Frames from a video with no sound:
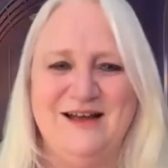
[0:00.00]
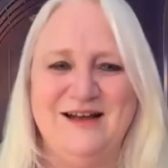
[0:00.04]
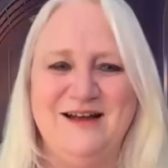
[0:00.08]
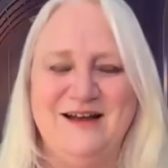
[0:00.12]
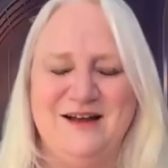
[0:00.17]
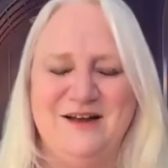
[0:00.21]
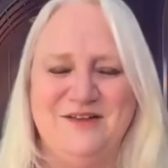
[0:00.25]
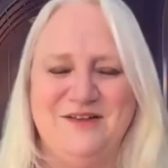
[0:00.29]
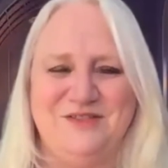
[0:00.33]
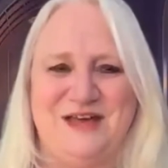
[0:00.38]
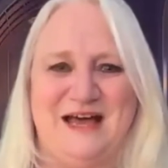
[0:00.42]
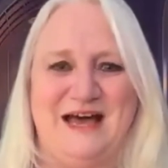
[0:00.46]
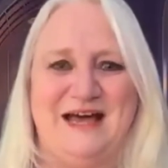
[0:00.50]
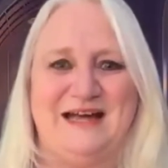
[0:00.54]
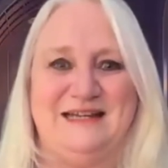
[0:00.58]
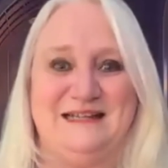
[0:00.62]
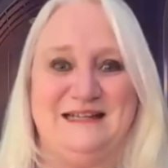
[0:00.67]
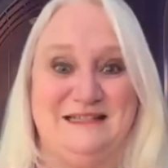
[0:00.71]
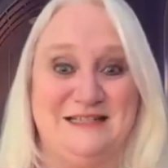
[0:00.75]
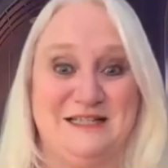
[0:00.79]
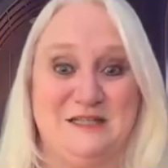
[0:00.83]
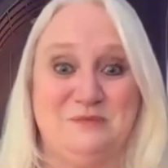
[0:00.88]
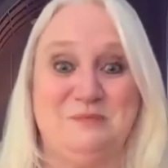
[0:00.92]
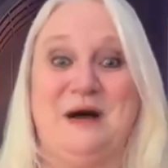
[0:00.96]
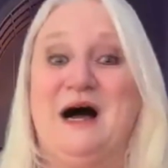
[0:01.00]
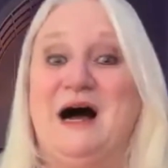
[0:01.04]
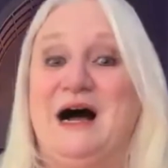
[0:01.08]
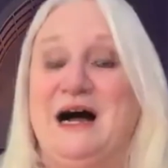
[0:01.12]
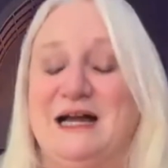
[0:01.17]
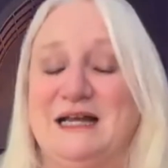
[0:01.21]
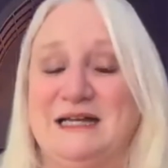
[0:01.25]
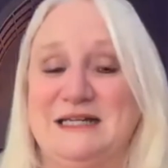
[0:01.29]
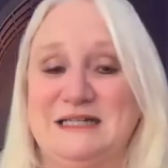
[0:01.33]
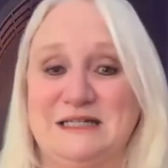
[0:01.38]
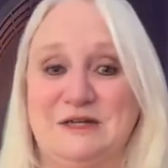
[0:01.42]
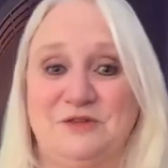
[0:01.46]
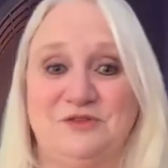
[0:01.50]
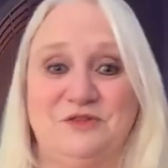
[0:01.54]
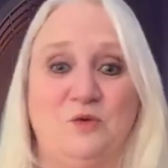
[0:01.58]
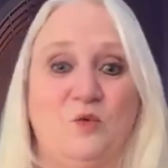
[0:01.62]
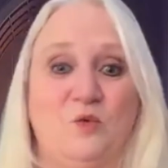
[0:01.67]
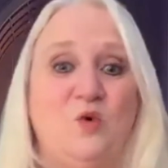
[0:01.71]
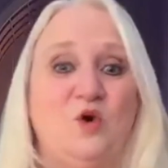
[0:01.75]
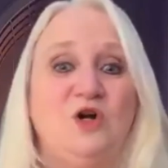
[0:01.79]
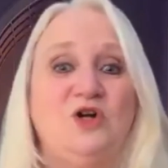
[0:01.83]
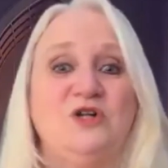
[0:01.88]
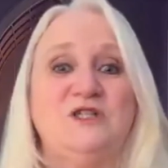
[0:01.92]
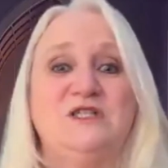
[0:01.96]
that is behind it. The
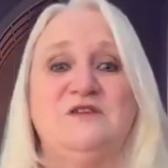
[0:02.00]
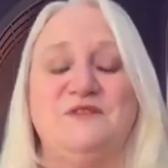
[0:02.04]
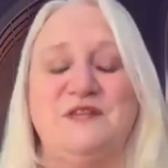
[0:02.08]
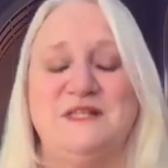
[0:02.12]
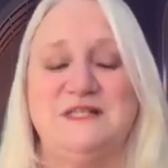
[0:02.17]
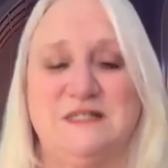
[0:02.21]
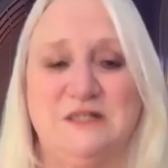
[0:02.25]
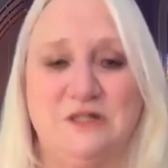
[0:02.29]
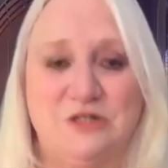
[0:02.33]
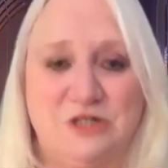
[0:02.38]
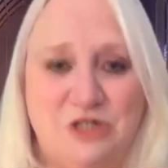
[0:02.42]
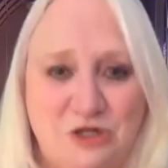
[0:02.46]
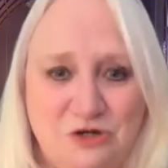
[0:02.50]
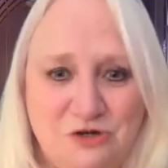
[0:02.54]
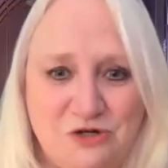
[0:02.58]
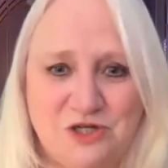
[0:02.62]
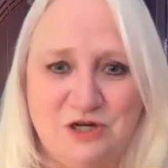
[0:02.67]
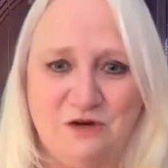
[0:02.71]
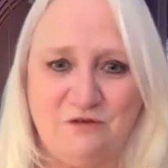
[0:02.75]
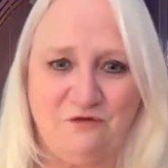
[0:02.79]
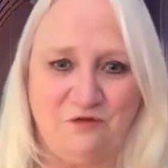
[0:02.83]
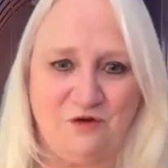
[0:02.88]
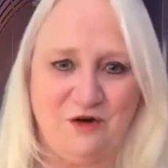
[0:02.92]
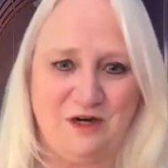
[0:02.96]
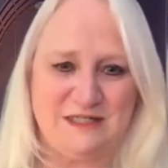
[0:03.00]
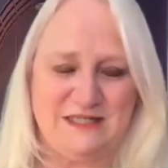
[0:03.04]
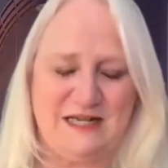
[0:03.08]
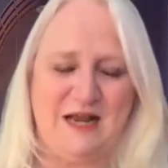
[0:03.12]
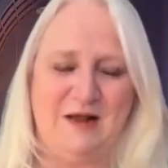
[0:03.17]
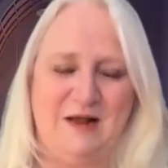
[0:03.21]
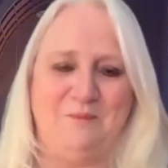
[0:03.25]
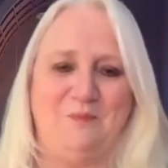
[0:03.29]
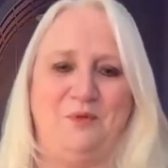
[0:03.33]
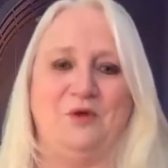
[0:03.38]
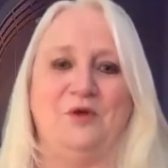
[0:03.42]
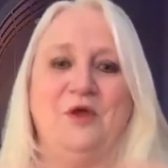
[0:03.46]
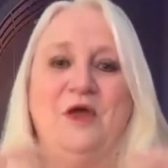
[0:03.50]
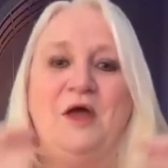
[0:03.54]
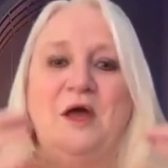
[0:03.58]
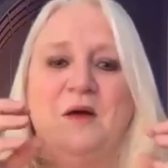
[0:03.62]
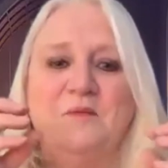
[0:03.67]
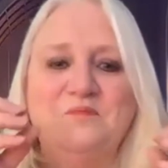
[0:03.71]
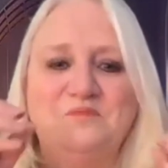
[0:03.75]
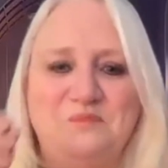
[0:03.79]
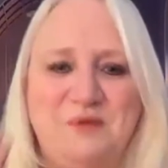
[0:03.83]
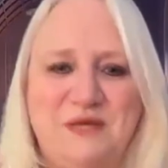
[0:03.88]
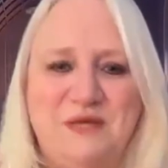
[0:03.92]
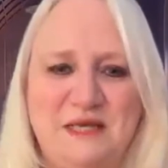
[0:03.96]
words of institution, for example,
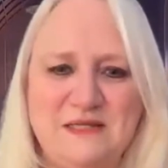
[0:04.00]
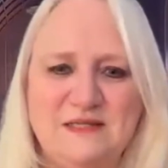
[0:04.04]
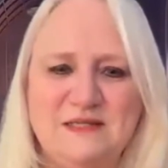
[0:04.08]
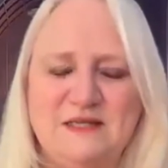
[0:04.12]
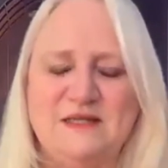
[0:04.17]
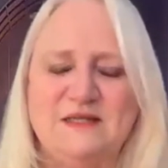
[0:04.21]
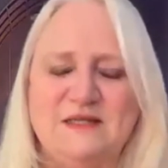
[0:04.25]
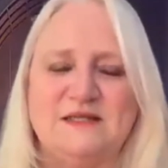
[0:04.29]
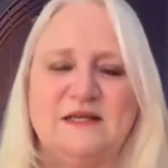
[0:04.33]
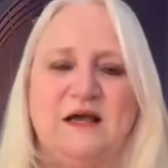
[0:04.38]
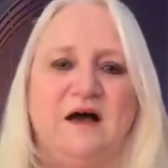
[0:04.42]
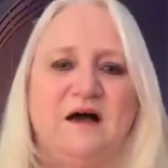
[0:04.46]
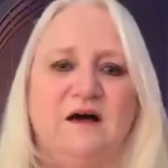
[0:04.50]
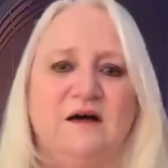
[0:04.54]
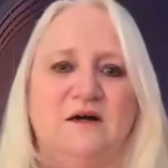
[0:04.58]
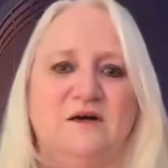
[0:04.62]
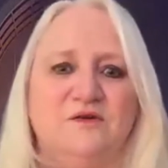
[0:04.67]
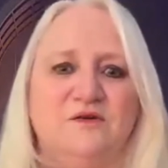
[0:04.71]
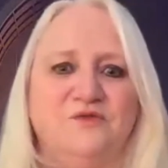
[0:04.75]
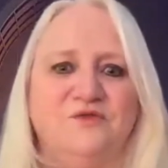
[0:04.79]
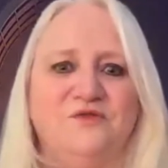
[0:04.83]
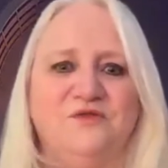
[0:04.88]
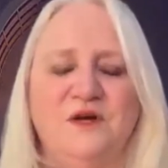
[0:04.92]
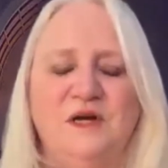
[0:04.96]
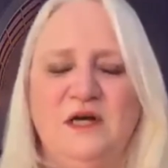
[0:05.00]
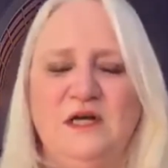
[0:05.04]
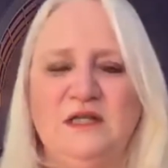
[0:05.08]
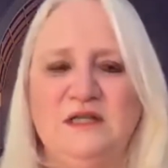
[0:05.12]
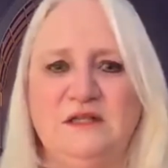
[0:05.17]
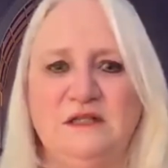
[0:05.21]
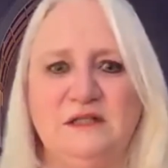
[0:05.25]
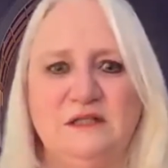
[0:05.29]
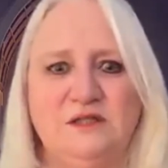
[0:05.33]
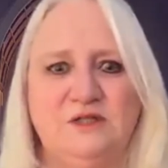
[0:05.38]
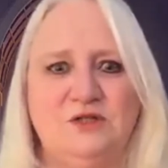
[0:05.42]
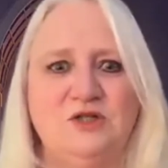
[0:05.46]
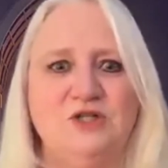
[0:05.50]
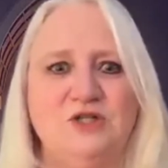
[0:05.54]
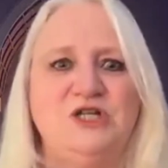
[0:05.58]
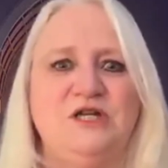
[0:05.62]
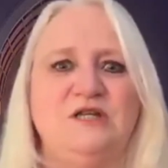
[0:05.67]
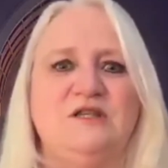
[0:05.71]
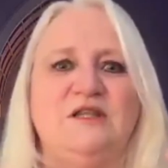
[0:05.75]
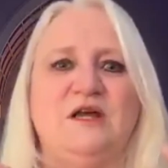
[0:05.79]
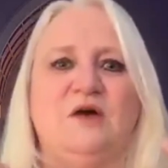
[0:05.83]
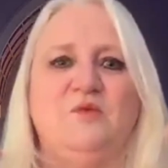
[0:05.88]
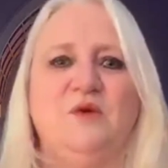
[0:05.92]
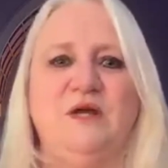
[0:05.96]
pieces of liturgy
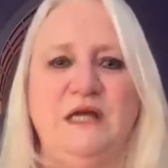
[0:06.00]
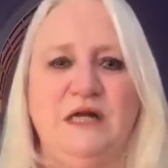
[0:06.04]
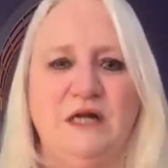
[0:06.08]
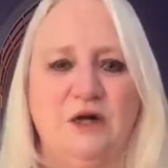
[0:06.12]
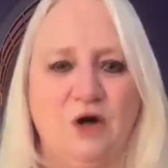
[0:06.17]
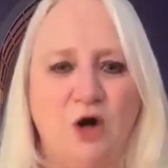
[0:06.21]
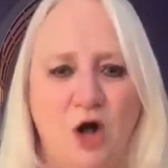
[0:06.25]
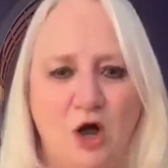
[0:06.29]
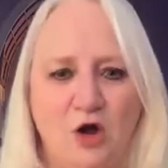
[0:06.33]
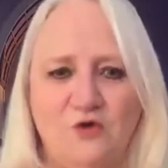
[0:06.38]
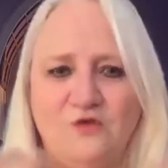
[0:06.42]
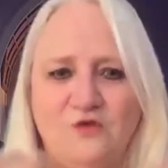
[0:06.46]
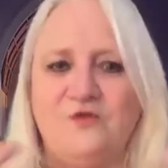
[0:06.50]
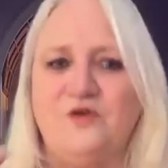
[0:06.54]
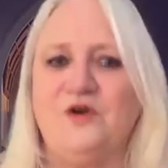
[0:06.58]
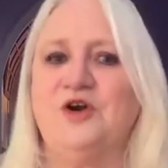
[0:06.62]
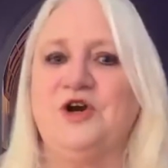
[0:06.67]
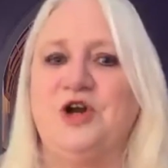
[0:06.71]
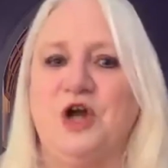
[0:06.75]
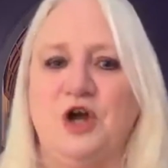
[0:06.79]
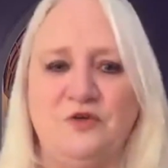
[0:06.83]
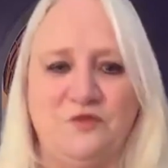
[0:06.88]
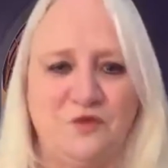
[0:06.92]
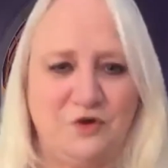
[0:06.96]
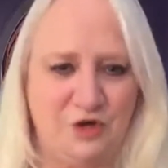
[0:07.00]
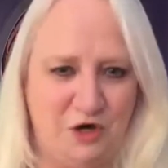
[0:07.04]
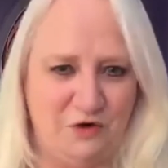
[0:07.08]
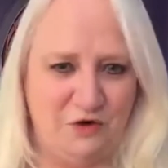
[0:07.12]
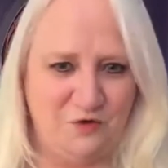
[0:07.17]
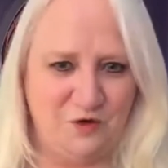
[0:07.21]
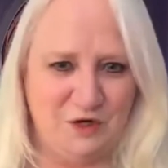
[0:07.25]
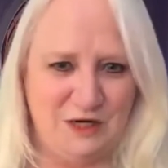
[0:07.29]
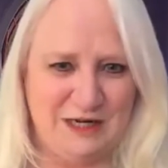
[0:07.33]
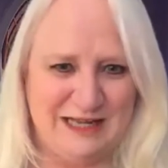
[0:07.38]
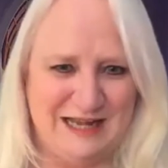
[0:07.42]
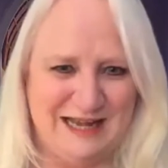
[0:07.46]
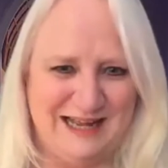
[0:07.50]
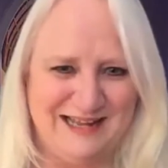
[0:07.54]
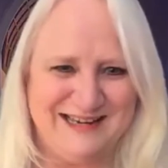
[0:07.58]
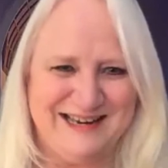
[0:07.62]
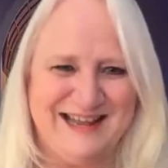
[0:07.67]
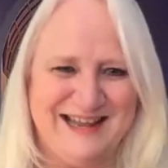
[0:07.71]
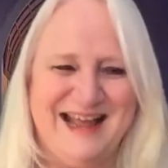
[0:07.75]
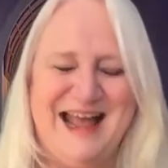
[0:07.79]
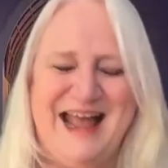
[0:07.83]
that we hear over and over and over again.